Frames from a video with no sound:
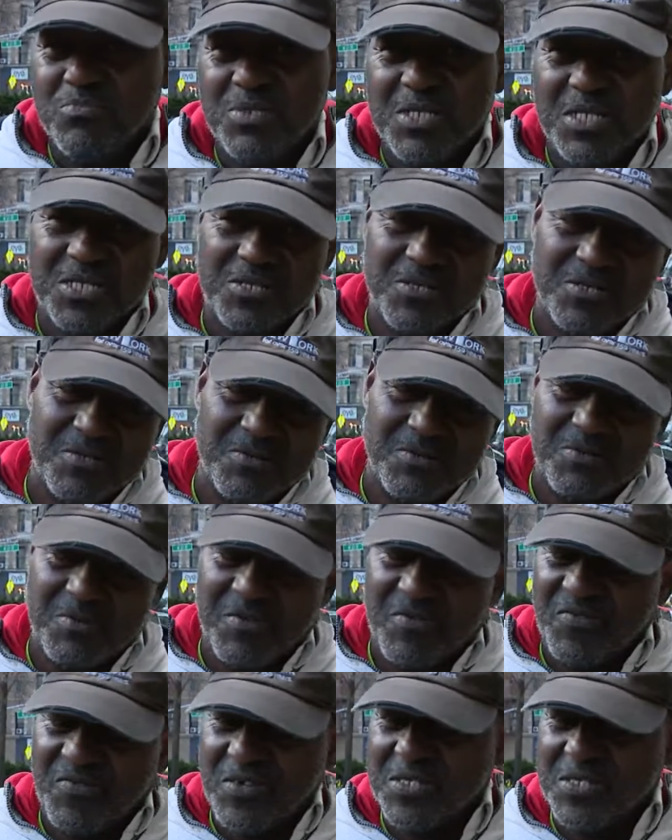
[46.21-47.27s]
dinner
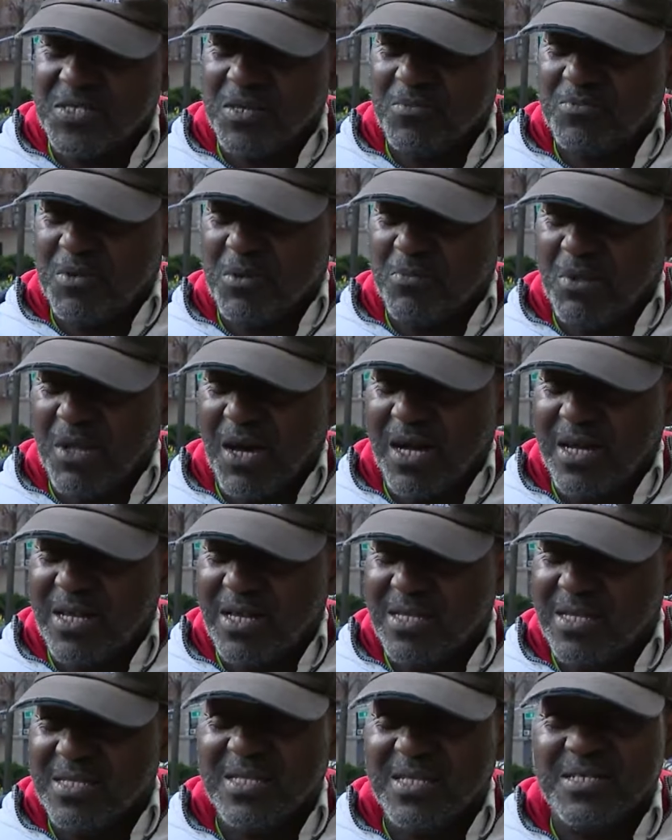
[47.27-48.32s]
with friends up the
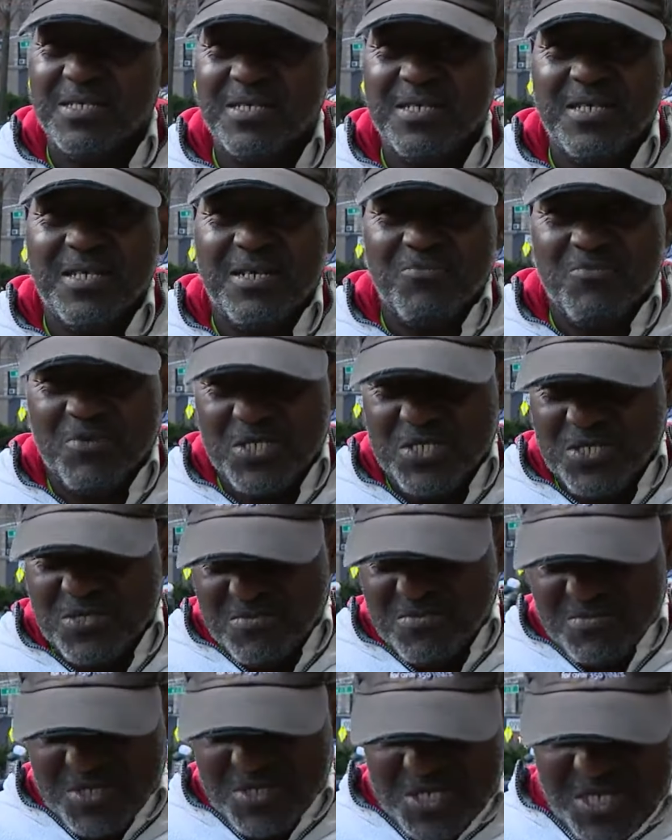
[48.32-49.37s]
block, and... The we
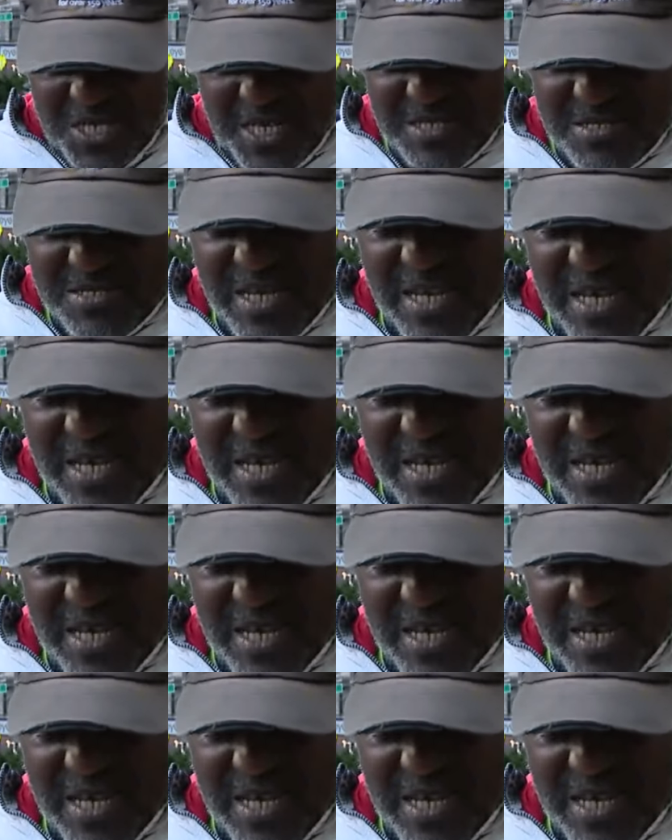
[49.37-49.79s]
she had